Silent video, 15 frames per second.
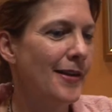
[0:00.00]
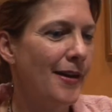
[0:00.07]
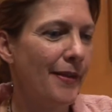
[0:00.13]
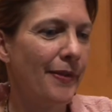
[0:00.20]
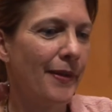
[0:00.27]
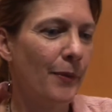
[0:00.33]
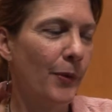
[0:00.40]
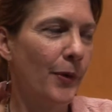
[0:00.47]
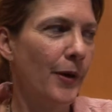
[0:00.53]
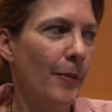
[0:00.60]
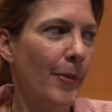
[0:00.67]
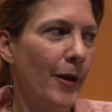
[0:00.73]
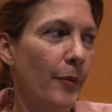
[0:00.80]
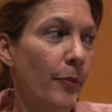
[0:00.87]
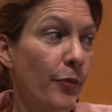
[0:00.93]
not that we're
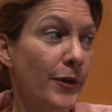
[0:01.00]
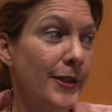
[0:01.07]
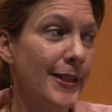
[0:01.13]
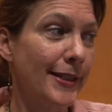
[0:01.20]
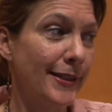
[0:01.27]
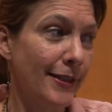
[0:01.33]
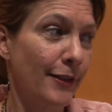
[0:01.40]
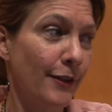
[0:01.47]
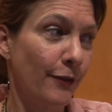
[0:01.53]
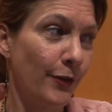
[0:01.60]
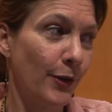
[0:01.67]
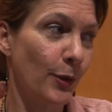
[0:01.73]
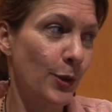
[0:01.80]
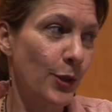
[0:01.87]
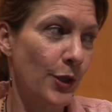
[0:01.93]
about predicting the
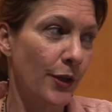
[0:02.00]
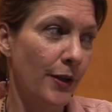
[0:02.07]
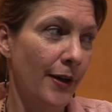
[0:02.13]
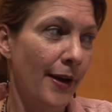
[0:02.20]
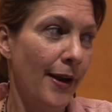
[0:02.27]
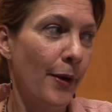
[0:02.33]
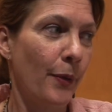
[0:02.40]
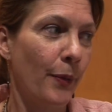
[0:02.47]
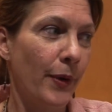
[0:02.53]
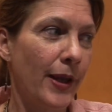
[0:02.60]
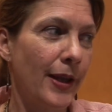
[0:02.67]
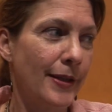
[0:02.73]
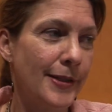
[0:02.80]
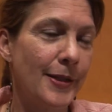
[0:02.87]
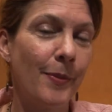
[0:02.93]
future,
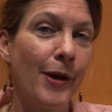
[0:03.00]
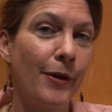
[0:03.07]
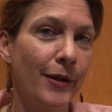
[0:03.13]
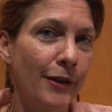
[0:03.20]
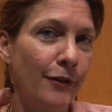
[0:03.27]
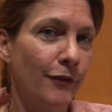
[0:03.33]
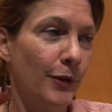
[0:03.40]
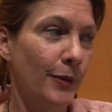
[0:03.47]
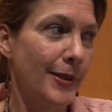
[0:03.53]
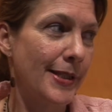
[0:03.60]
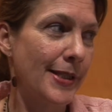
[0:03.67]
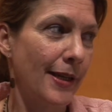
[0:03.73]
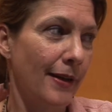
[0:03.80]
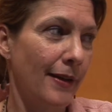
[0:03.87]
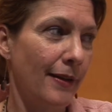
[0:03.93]
it's about
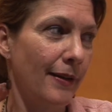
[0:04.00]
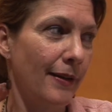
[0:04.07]
influencing it.